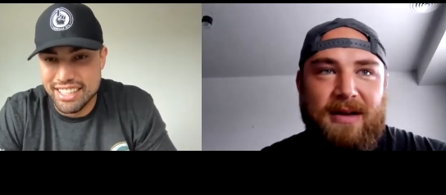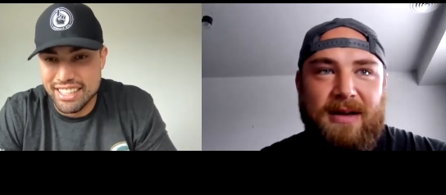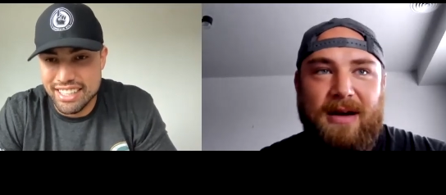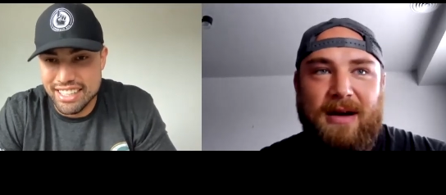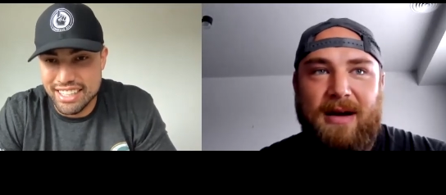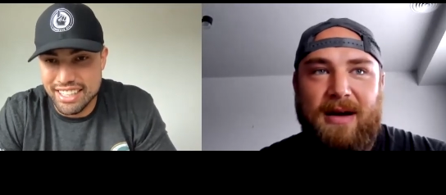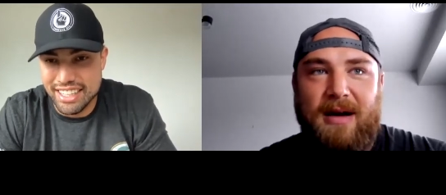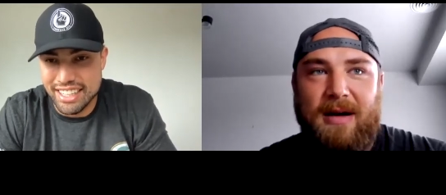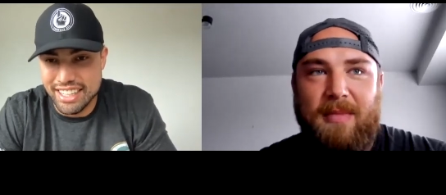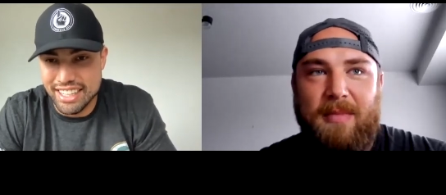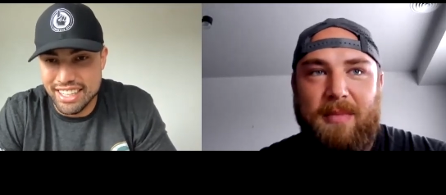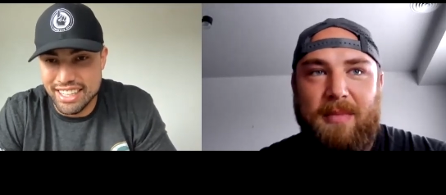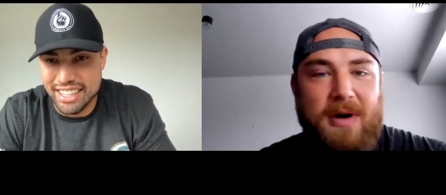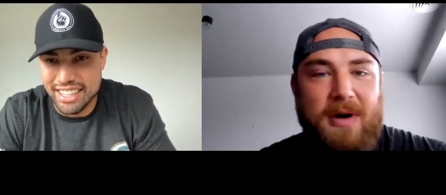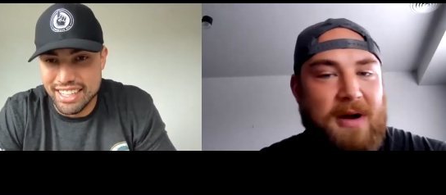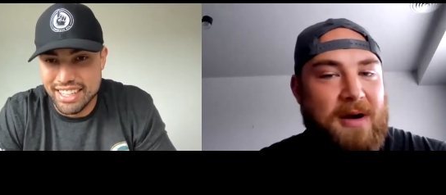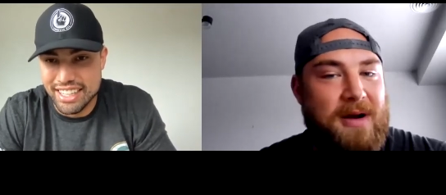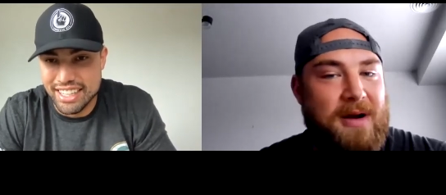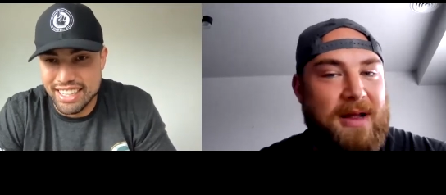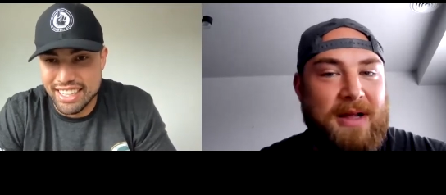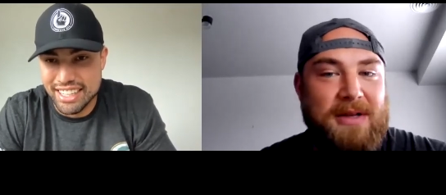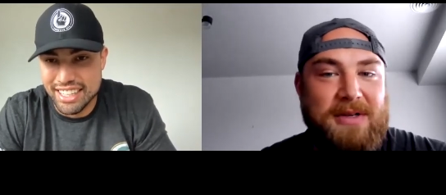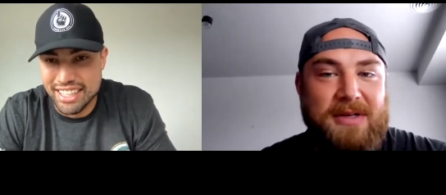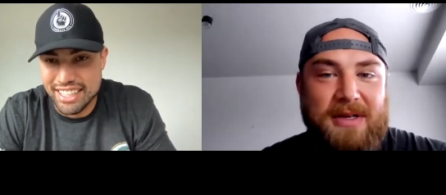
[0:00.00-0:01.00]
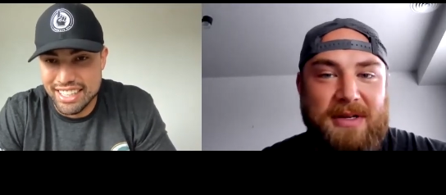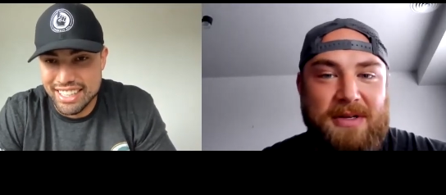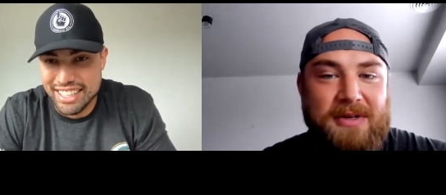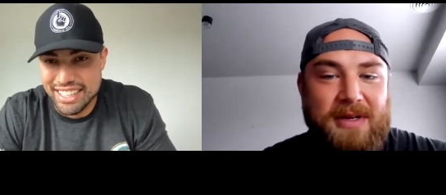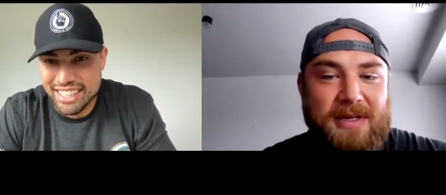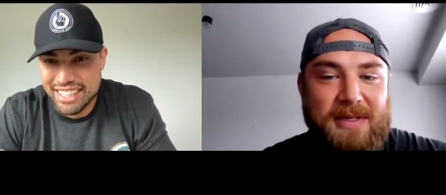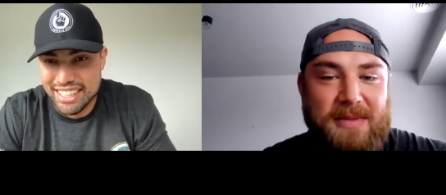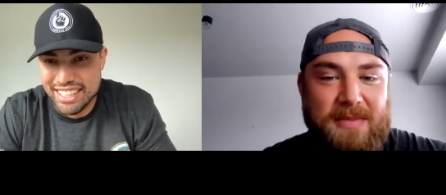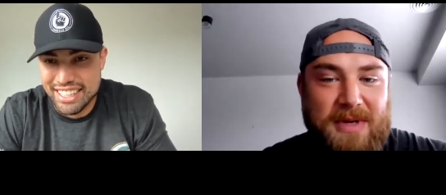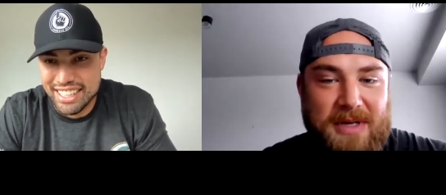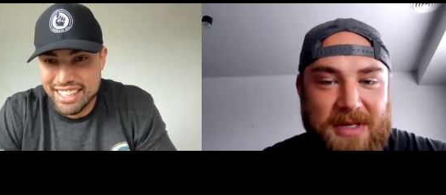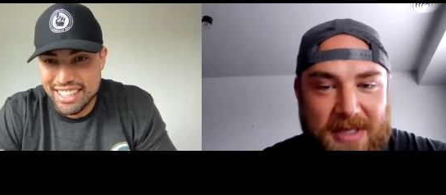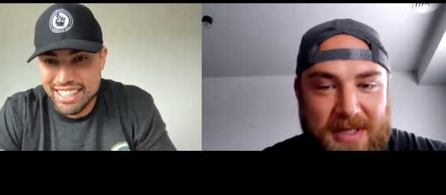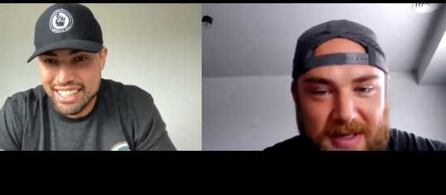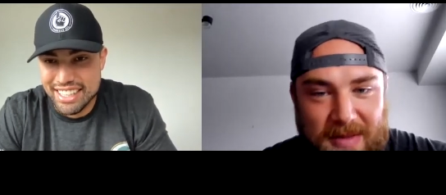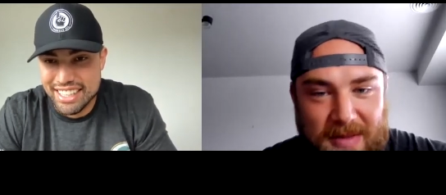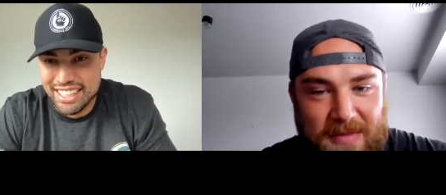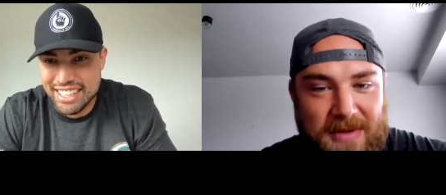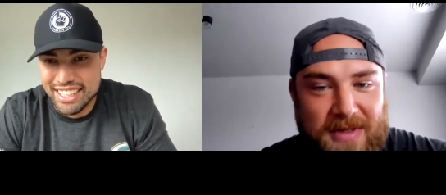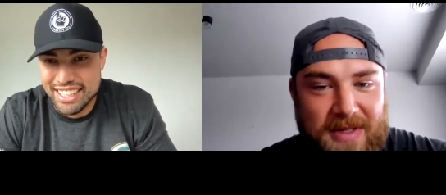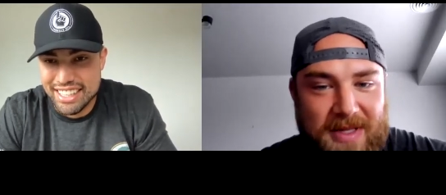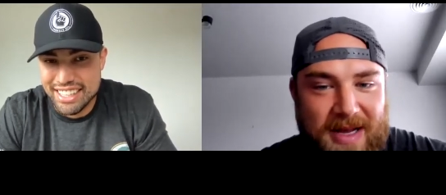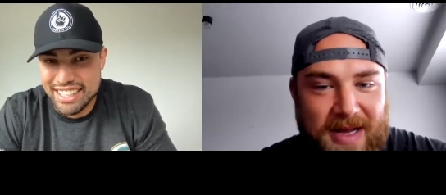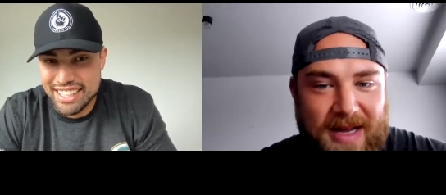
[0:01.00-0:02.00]
Speaker 1: um, bought an engine and transmission
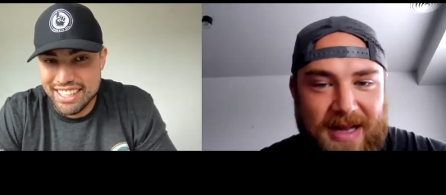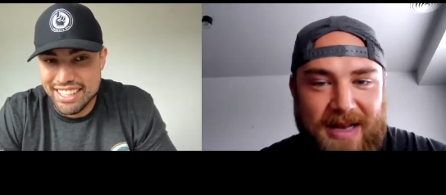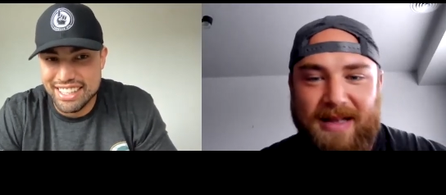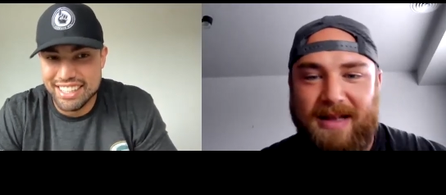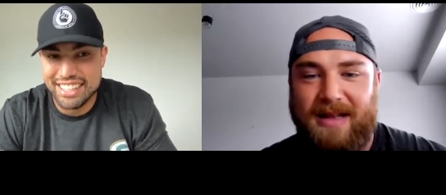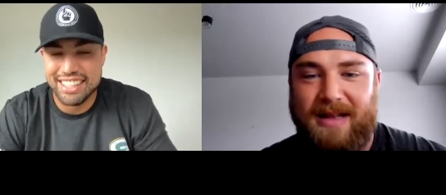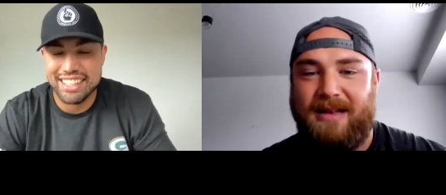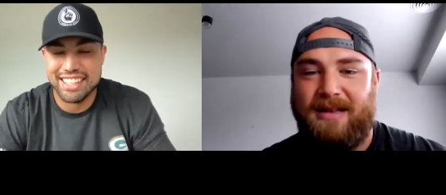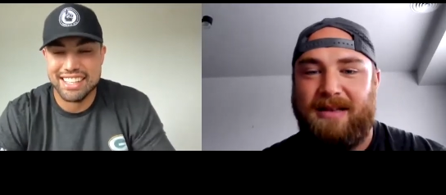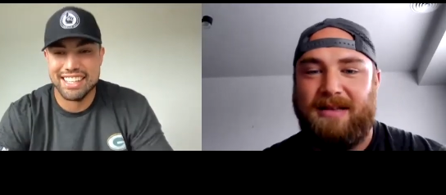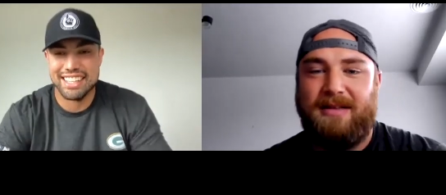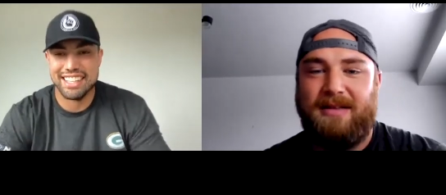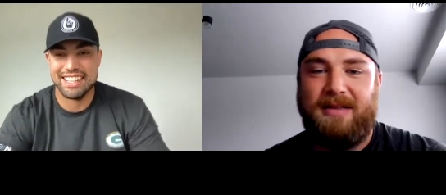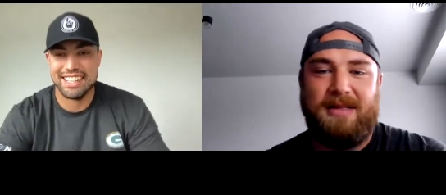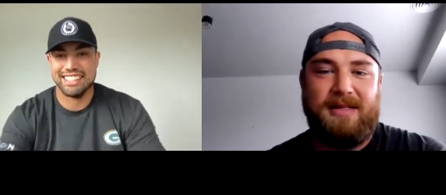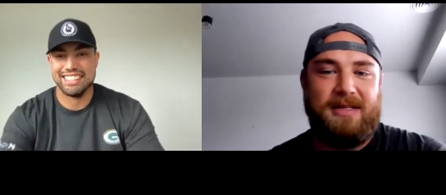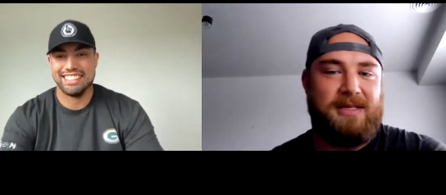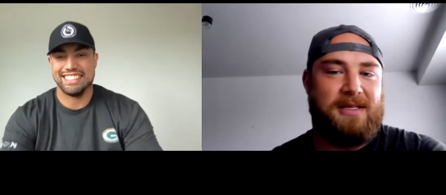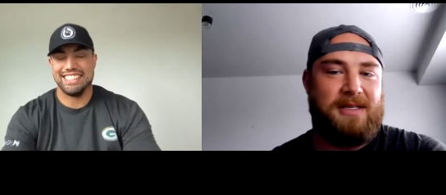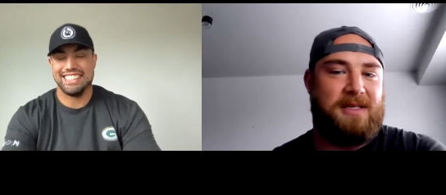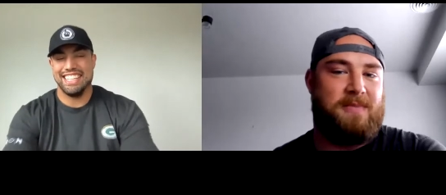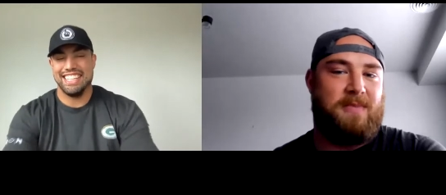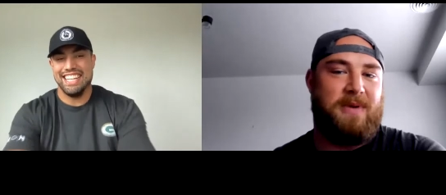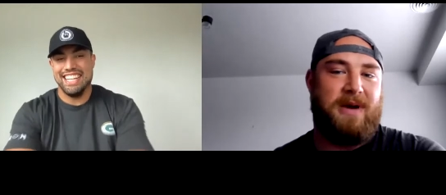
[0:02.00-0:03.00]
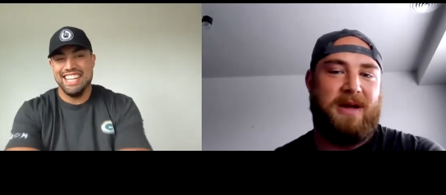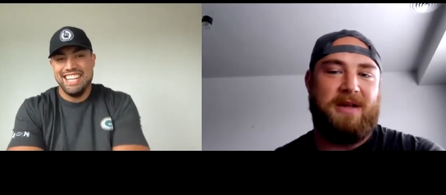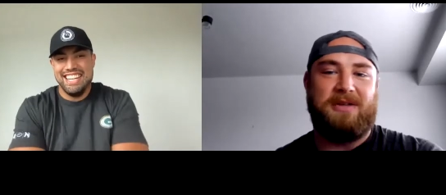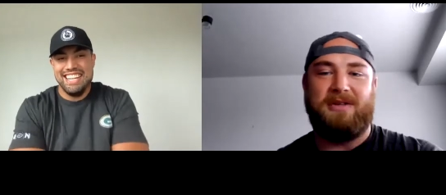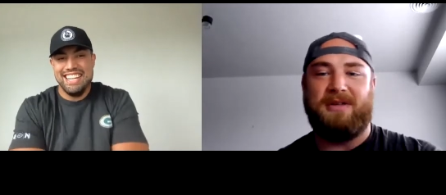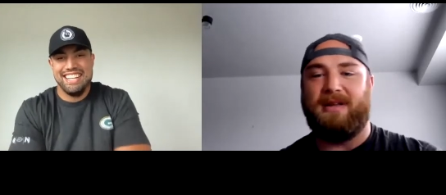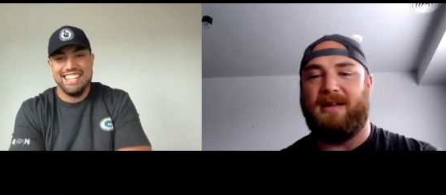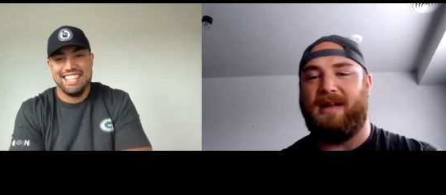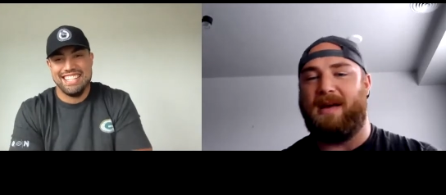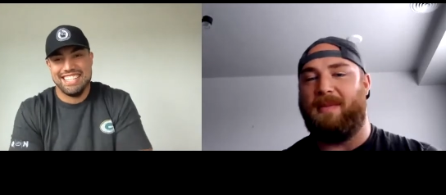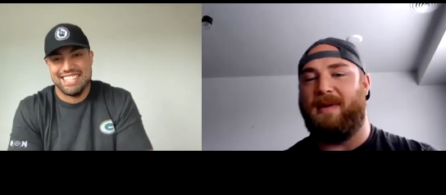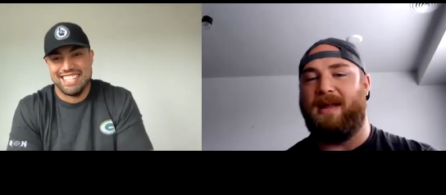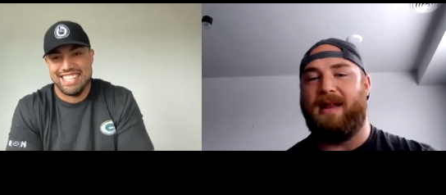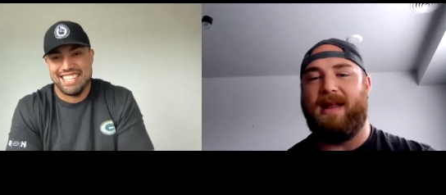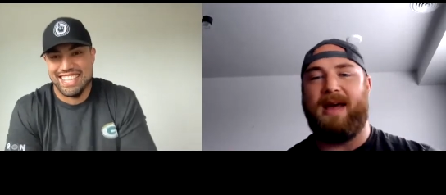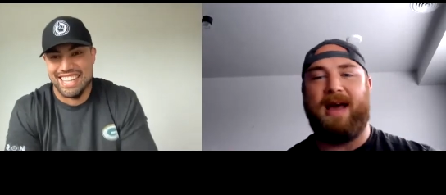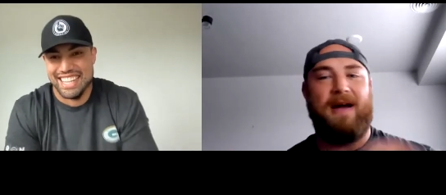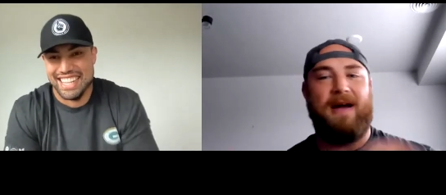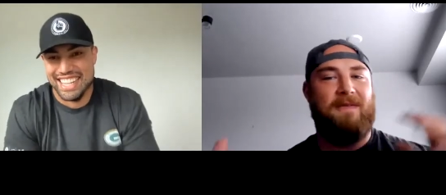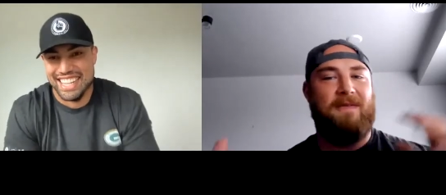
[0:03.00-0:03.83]
and put that in the hmm. suspension. I mean,